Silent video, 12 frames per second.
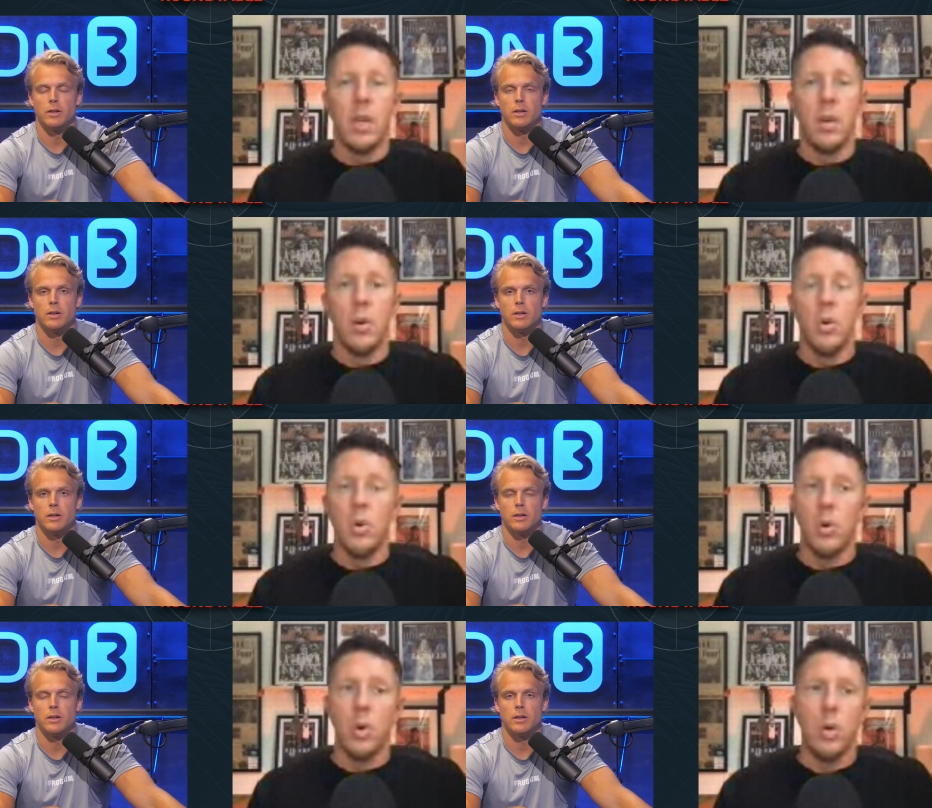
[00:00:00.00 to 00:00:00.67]

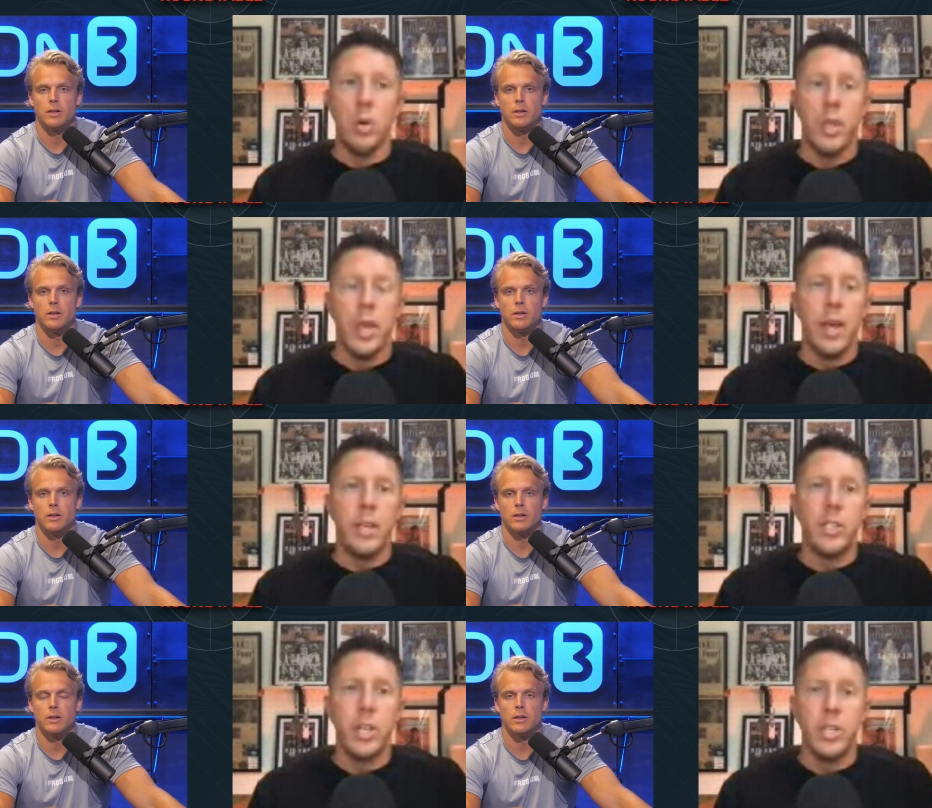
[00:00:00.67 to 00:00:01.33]
Speaker 1: Oh,
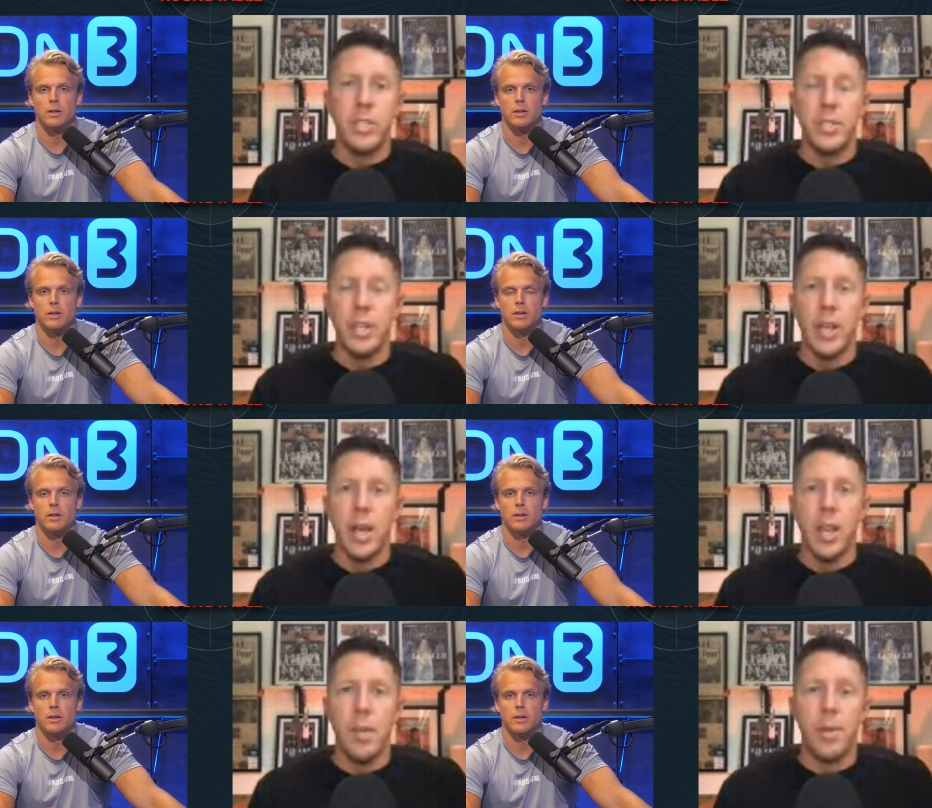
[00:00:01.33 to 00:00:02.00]
yeah, it changes the
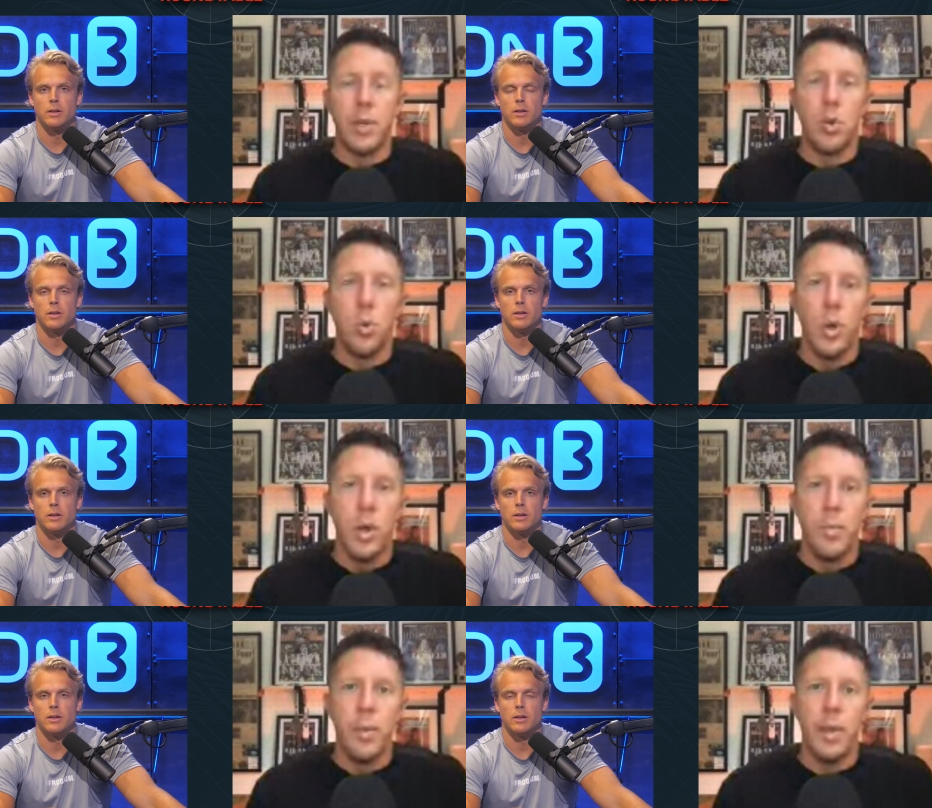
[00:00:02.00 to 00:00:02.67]
dynamic
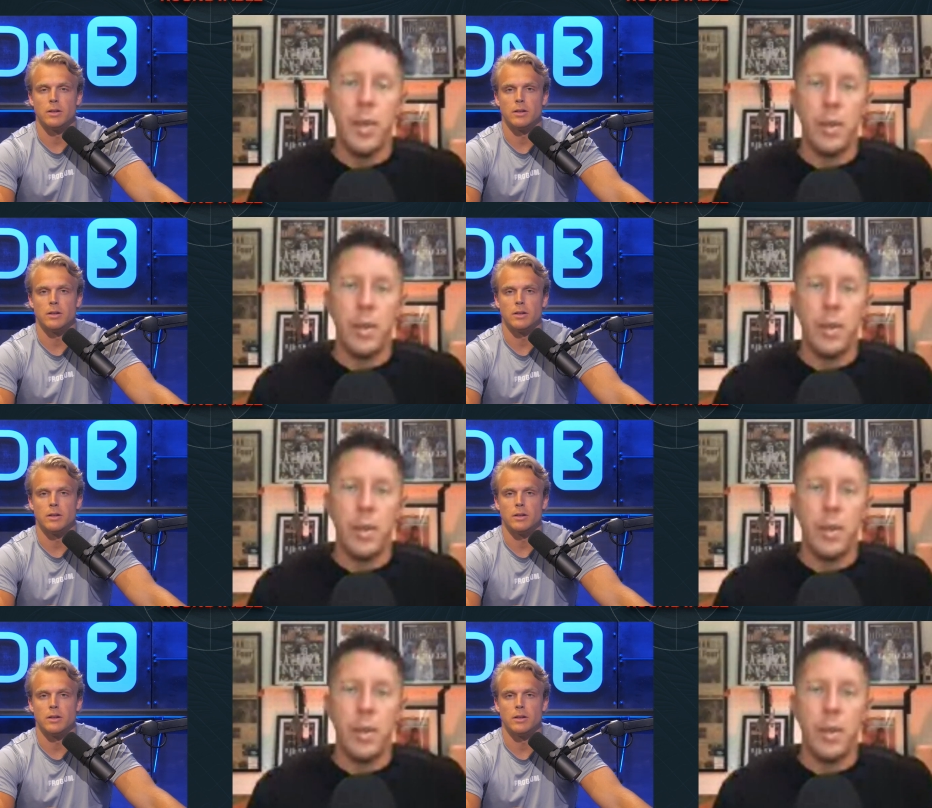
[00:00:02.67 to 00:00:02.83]
quite a bit